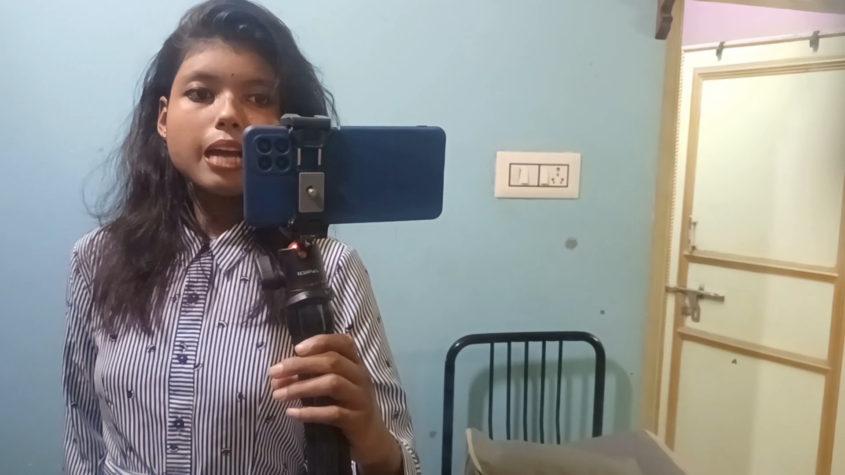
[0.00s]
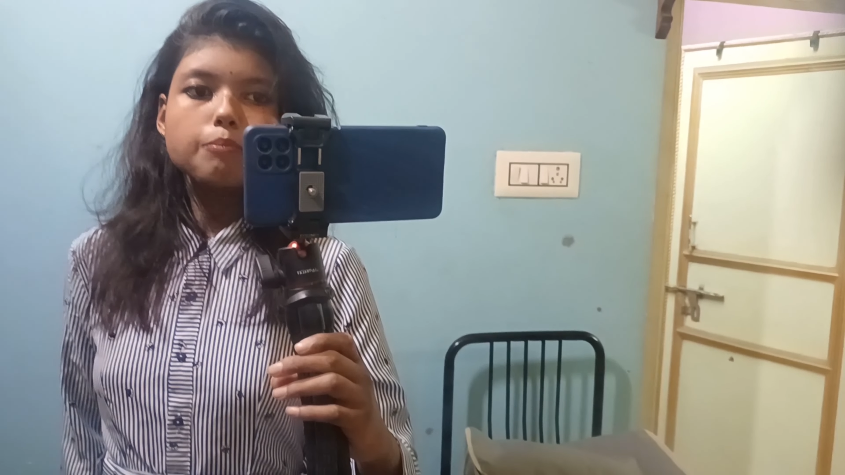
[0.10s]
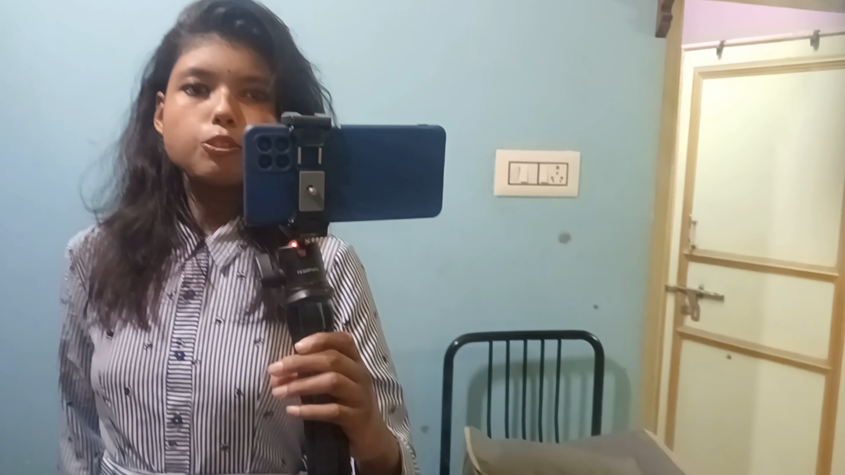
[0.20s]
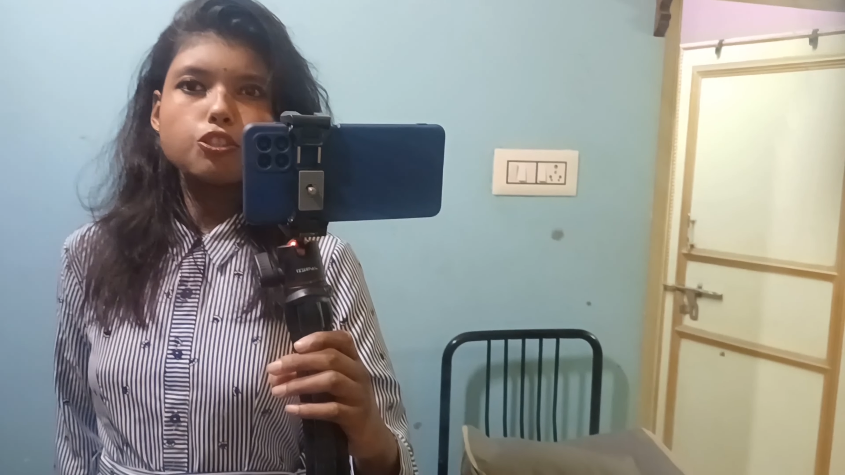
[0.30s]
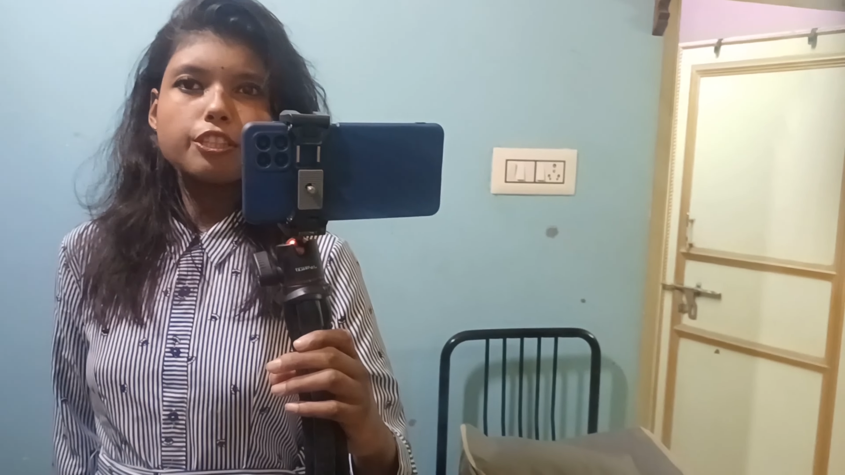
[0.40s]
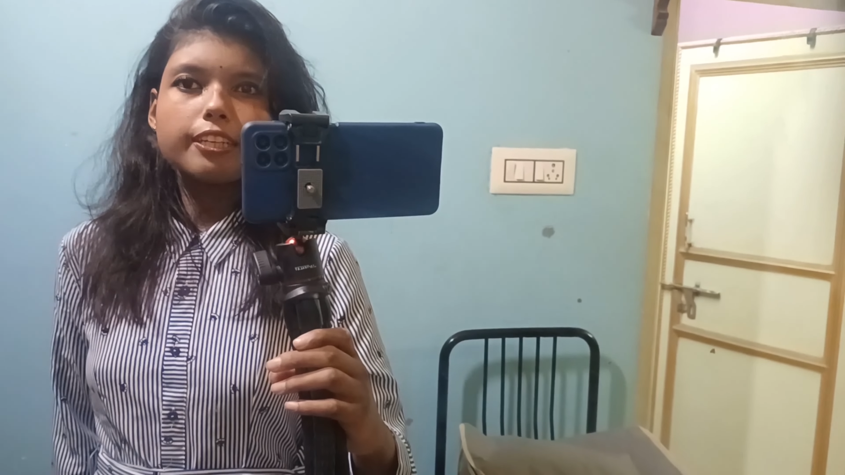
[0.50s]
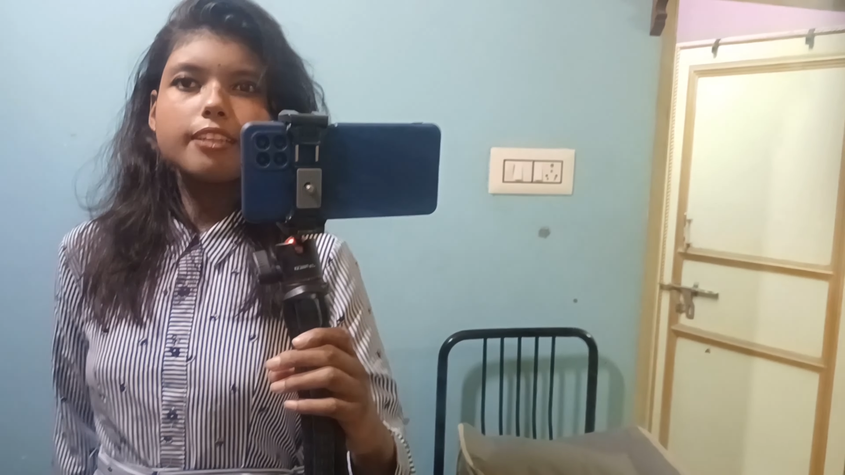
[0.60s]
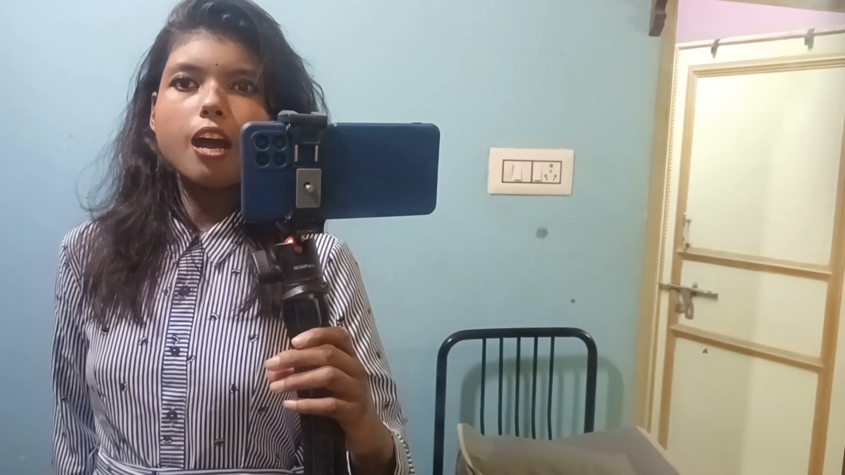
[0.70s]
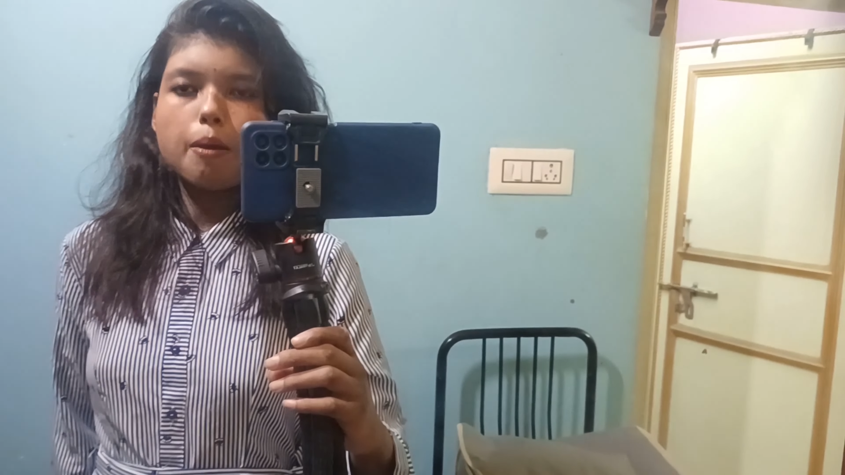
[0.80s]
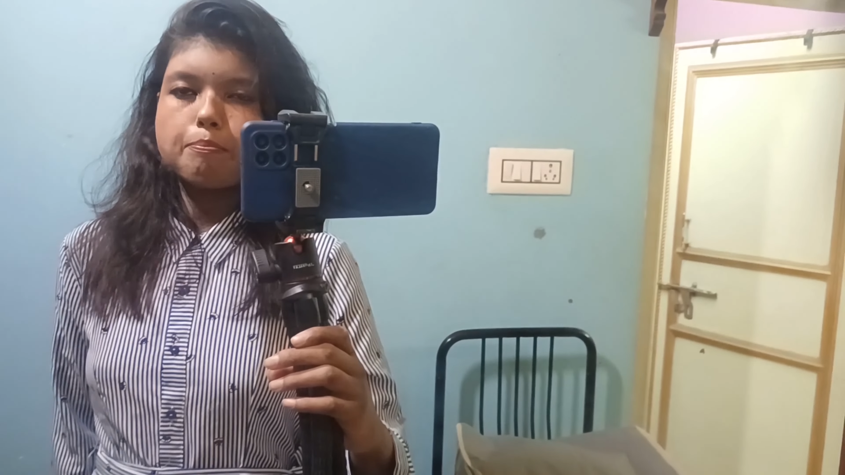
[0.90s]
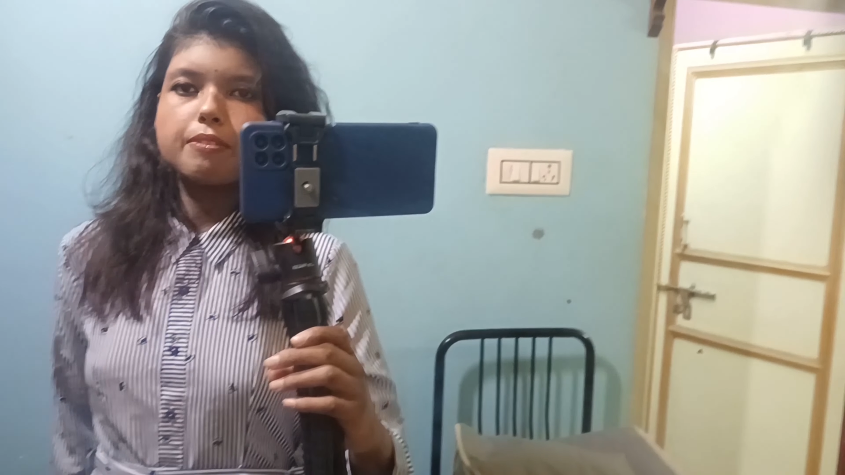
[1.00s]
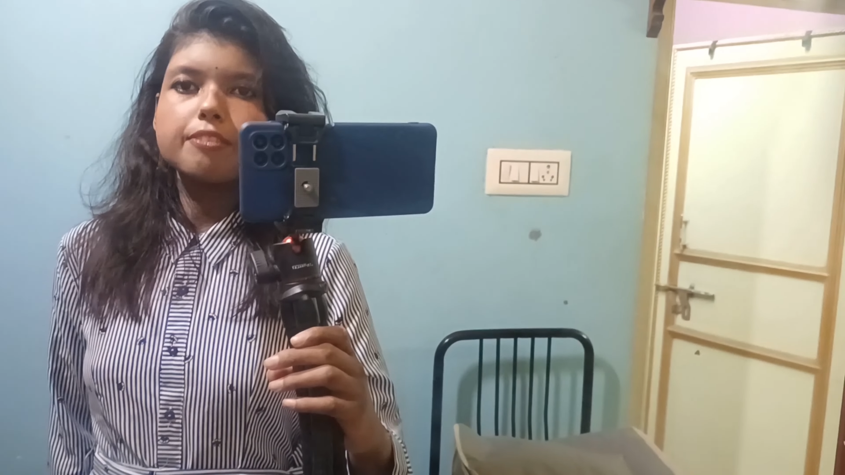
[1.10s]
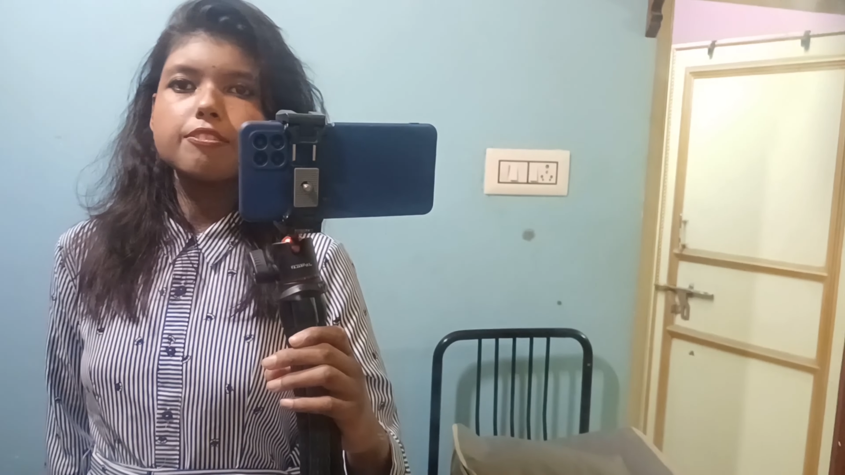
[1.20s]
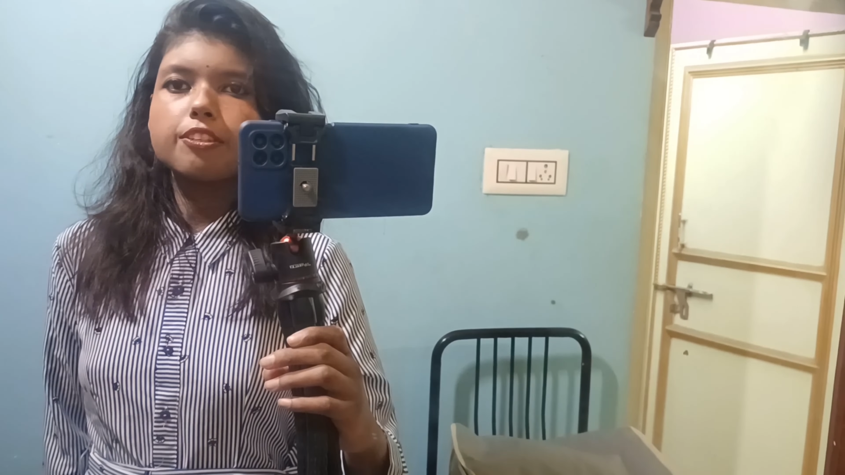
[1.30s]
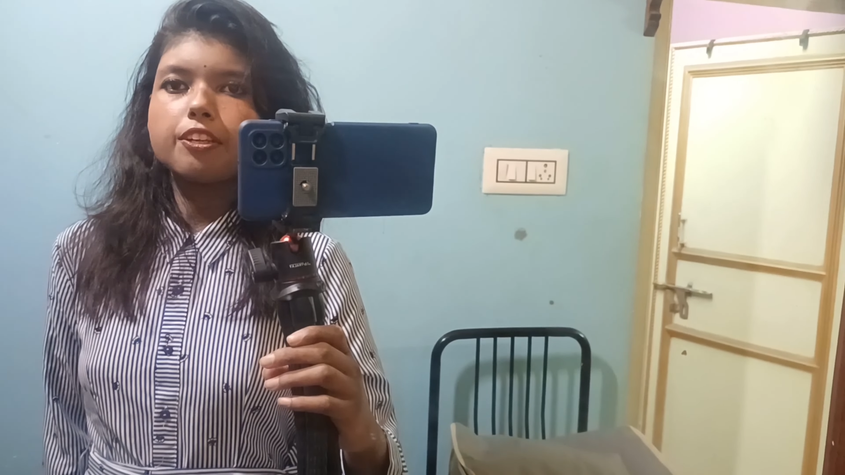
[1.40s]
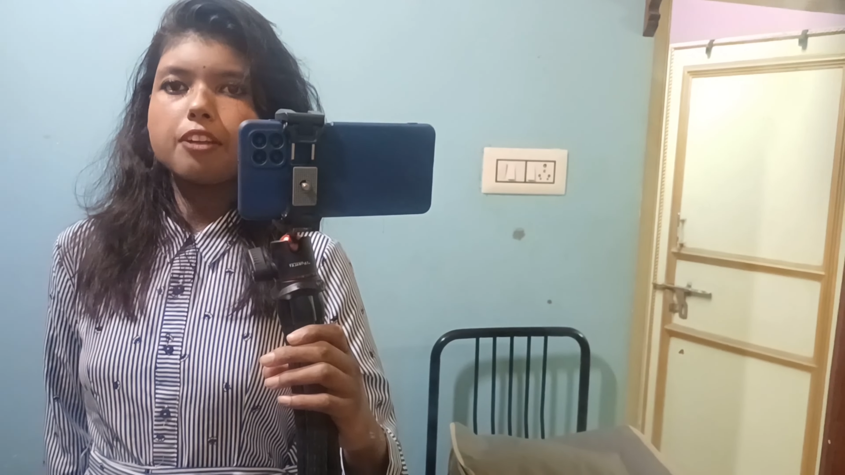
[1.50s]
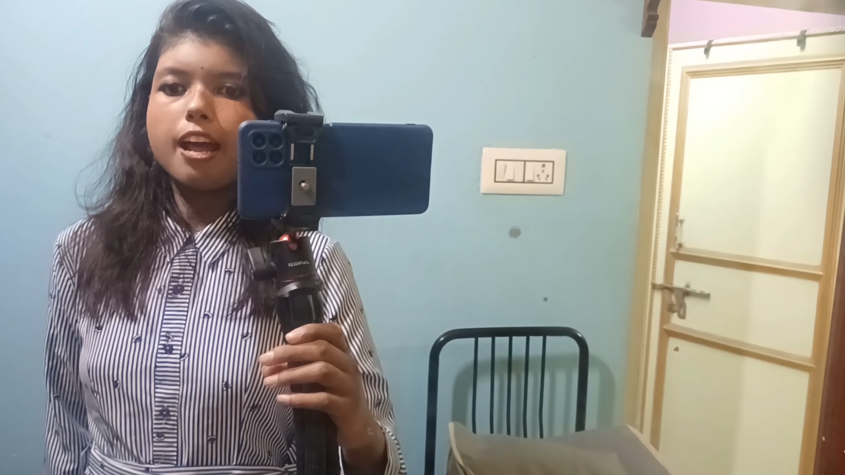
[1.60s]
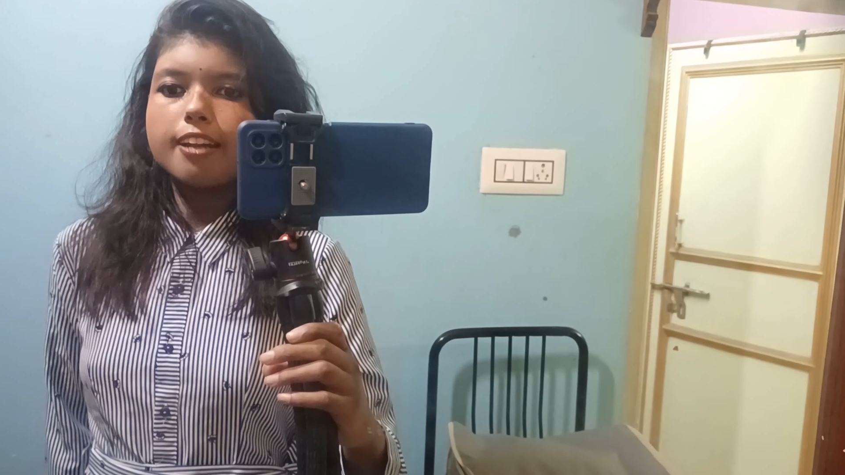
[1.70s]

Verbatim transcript: I'm changing it up this year